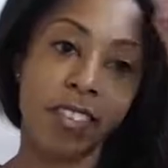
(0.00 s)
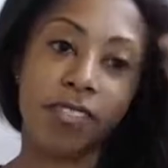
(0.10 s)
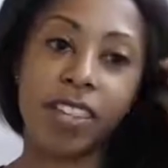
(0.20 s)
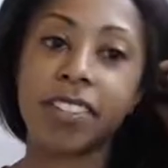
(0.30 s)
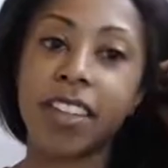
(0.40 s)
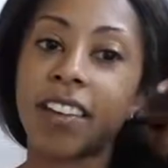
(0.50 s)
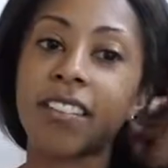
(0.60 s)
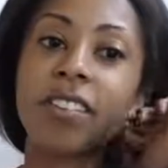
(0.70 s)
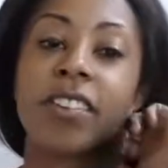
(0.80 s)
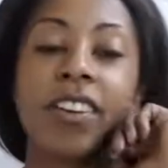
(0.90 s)
you set
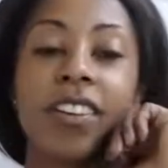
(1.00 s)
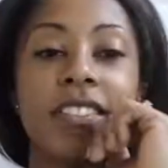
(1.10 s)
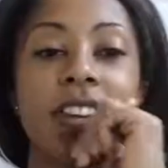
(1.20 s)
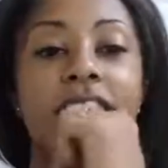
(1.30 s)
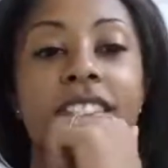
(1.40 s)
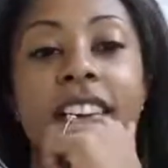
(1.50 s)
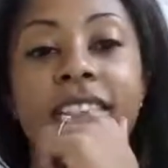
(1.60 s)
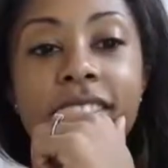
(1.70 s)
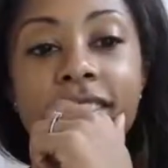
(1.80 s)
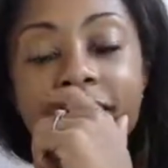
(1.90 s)
that New Year intention, I
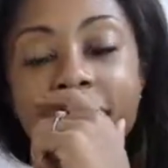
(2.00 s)
feel.